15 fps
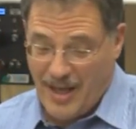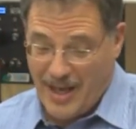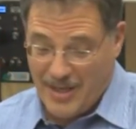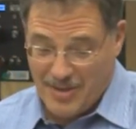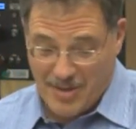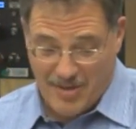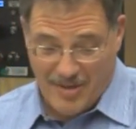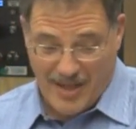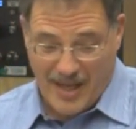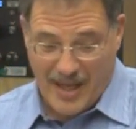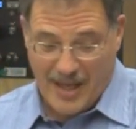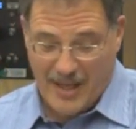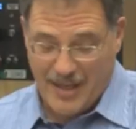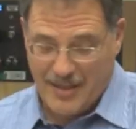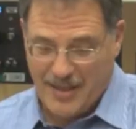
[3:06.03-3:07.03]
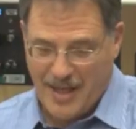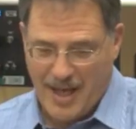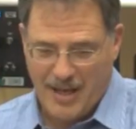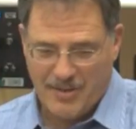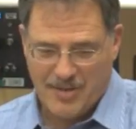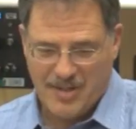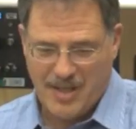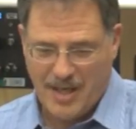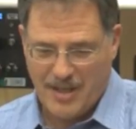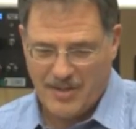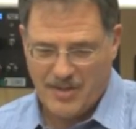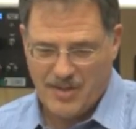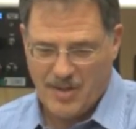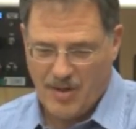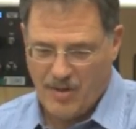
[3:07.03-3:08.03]
answer that at the outset
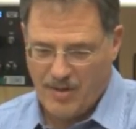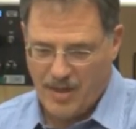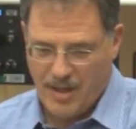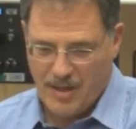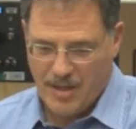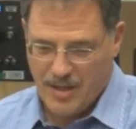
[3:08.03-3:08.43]
so that